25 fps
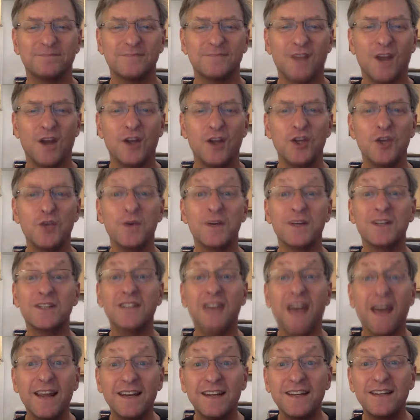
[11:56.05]
Are you
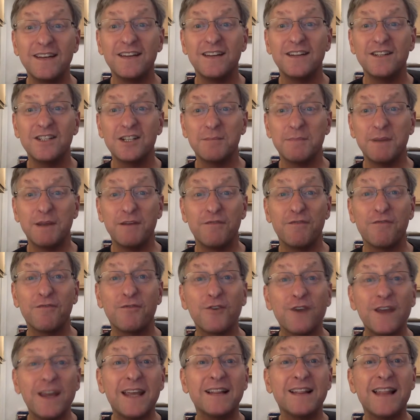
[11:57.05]
excited to be
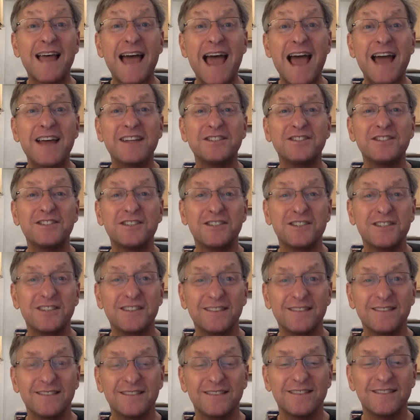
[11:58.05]
free at last?
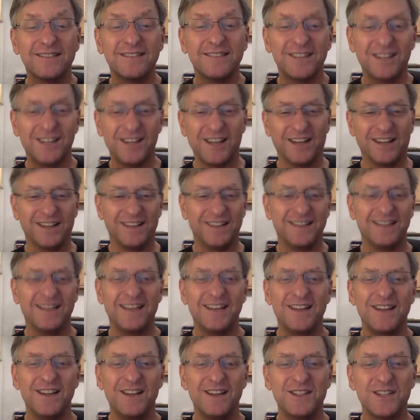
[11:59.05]
Good.
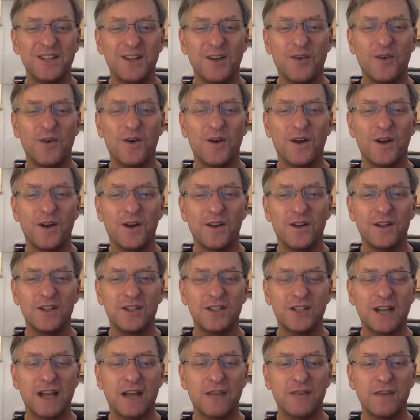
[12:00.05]
So
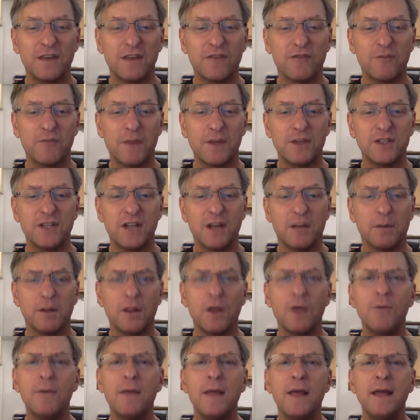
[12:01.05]
check out the information down
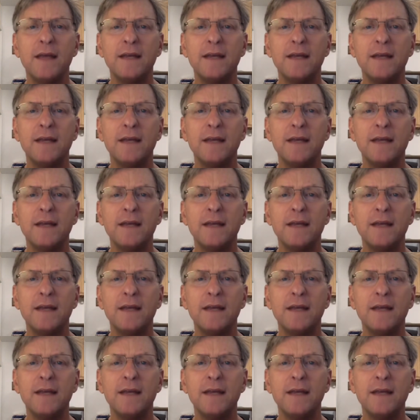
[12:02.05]
below.